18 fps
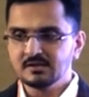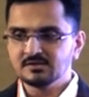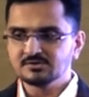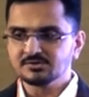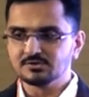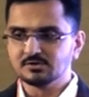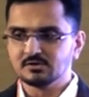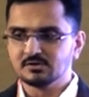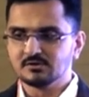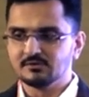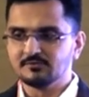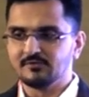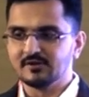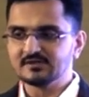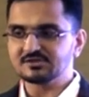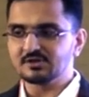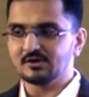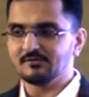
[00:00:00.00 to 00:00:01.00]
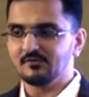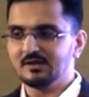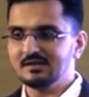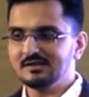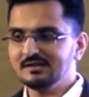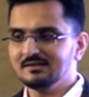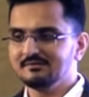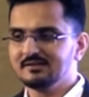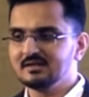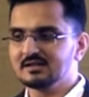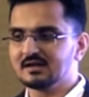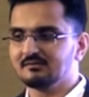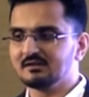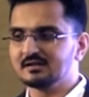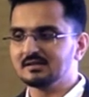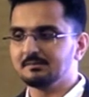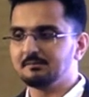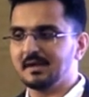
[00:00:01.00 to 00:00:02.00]
So first of all, we'll
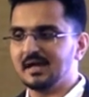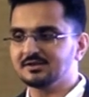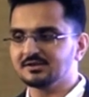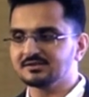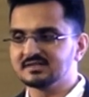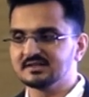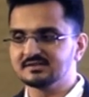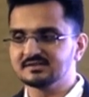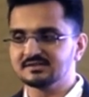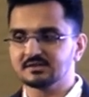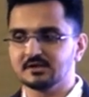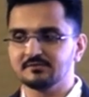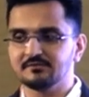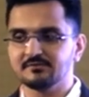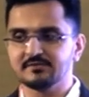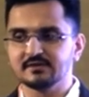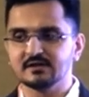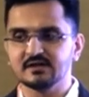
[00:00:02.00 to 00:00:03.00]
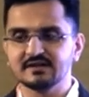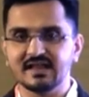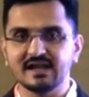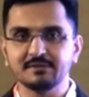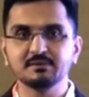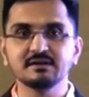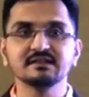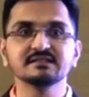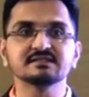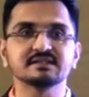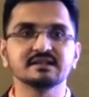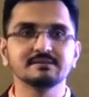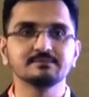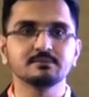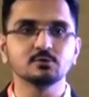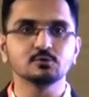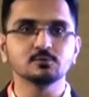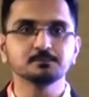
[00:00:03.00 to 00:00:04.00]
cover the pathogenesis of diabetes
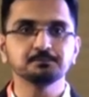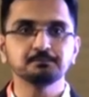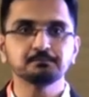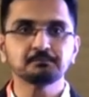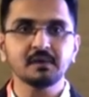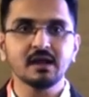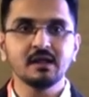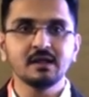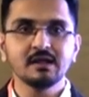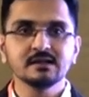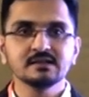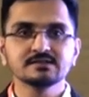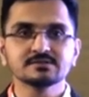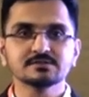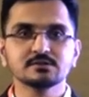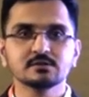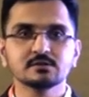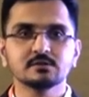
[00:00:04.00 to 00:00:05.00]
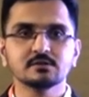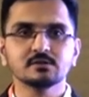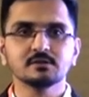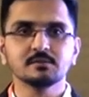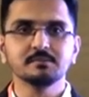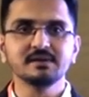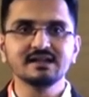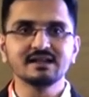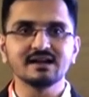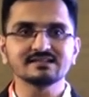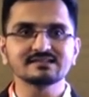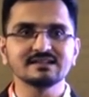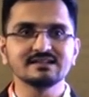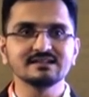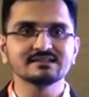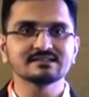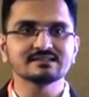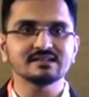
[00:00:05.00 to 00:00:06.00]
type 2. So beta
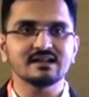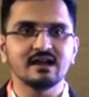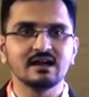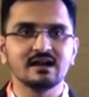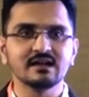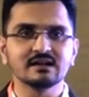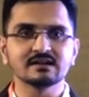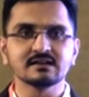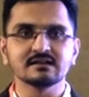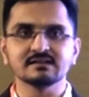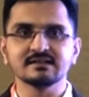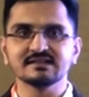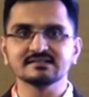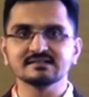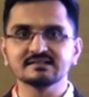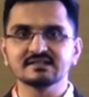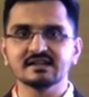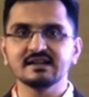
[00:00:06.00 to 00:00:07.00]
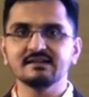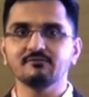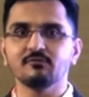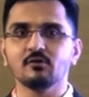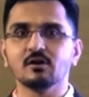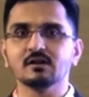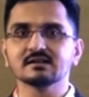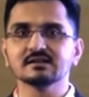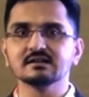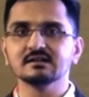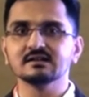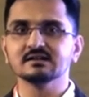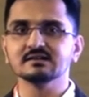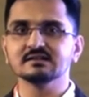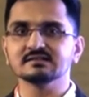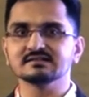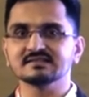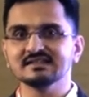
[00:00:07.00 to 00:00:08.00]
cells are necessary for
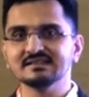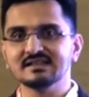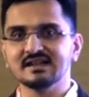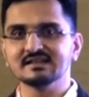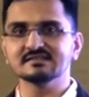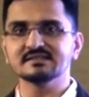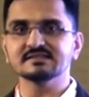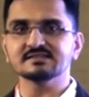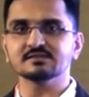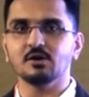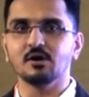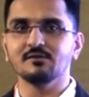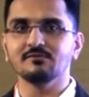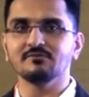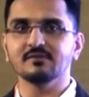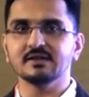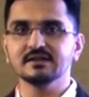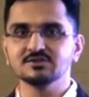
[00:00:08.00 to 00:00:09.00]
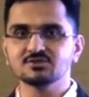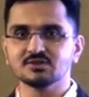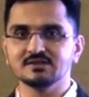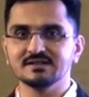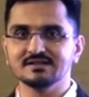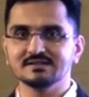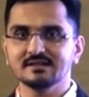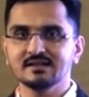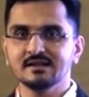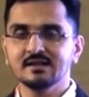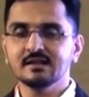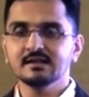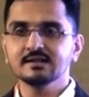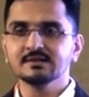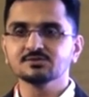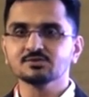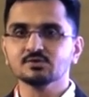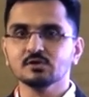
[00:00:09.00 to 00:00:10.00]
the synthesis of insulin.
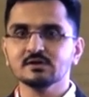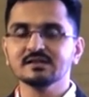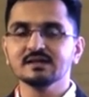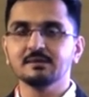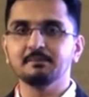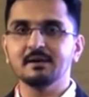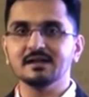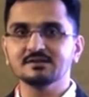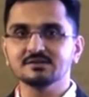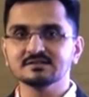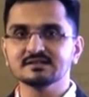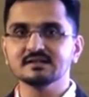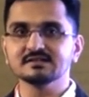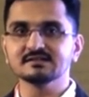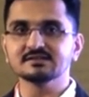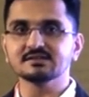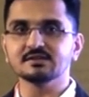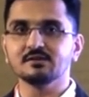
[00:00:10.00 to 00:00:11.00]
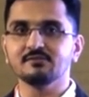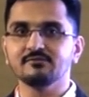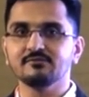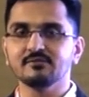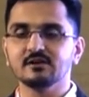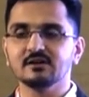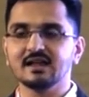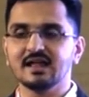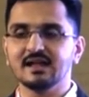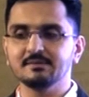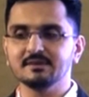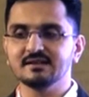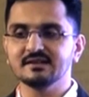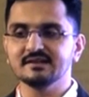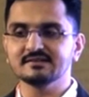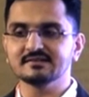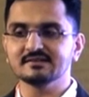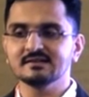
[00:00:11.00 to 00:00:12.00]
So in the pathogenesis of
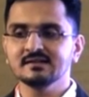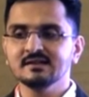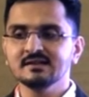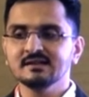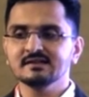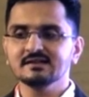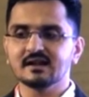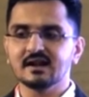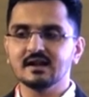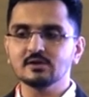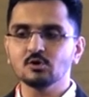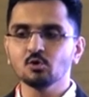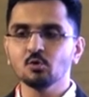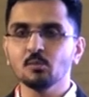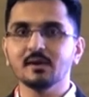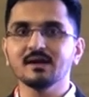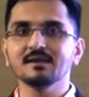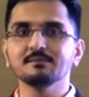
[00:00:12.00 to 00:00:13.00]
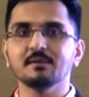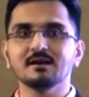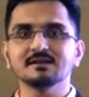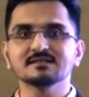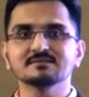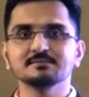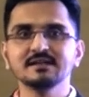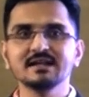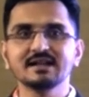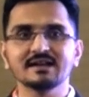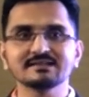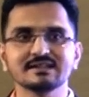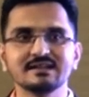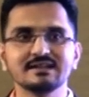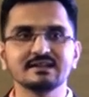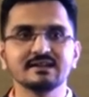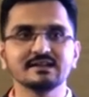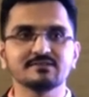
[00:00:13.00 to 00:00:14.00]
diabetes, there are two main parts: beta
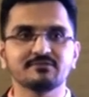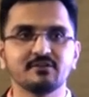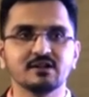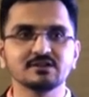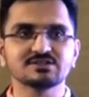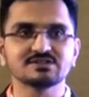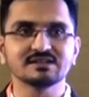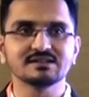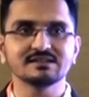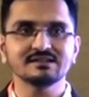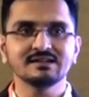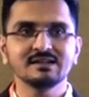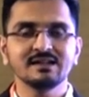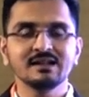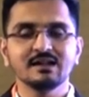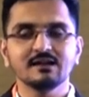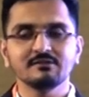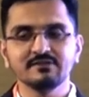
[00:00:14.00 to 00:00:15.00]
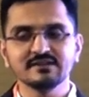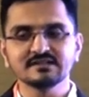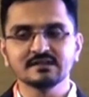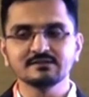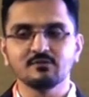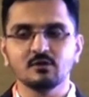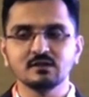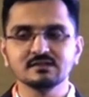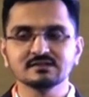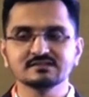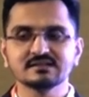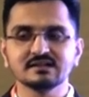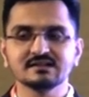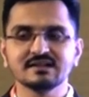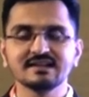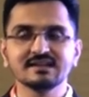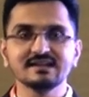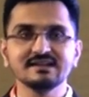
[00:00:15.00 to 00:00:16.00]
cell dysfunction, which involves
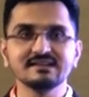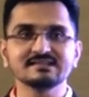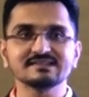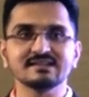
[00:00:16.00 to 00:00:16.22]
the decreased